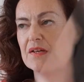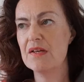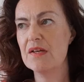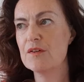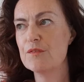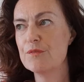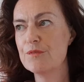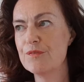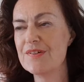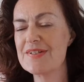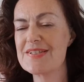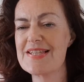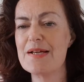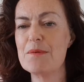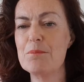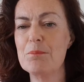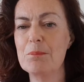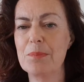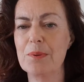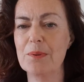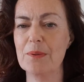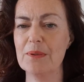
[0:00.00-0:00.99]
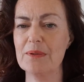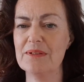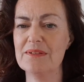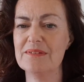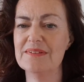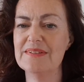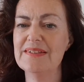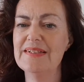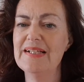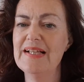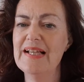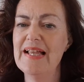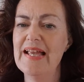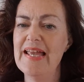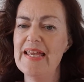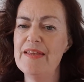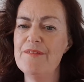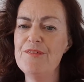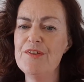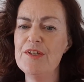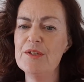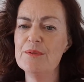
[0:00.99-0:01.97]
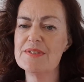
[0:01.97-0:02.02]
For example,
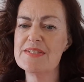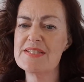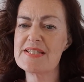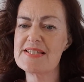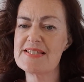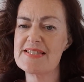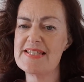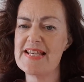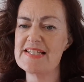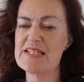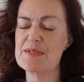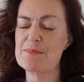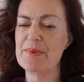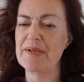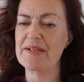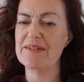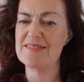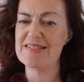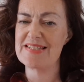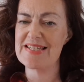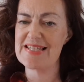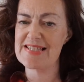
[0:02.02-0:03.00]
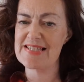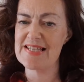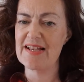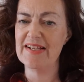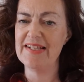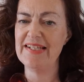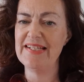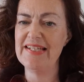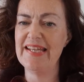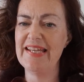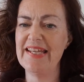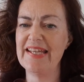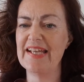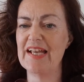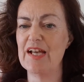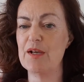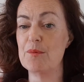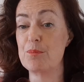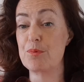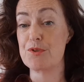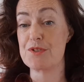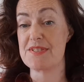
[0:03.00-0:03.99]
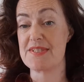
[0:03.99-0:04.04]
if you were to set about designing
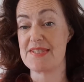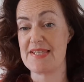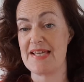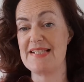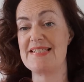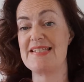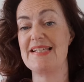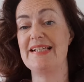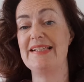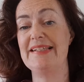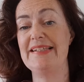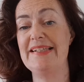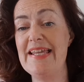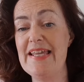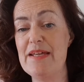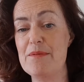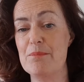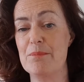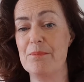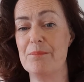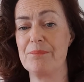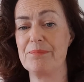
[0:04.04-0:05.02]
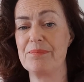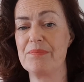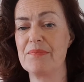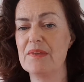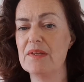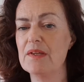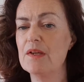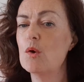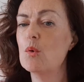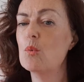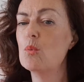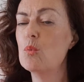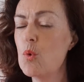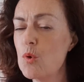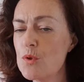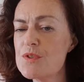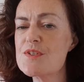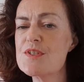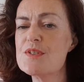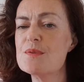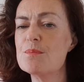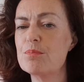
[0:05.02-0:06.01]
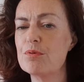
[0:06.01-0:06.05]
a prosthetic limb,
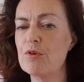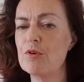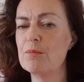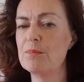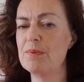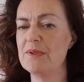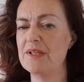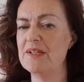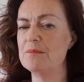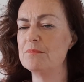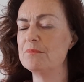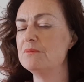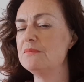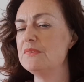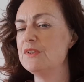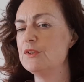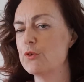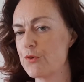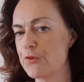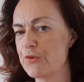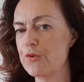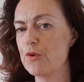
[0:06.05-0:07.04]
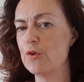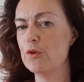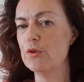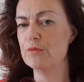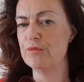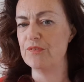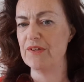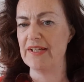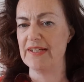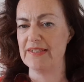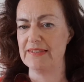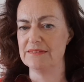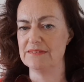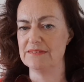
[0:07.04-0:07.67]
what's the problem you're solving?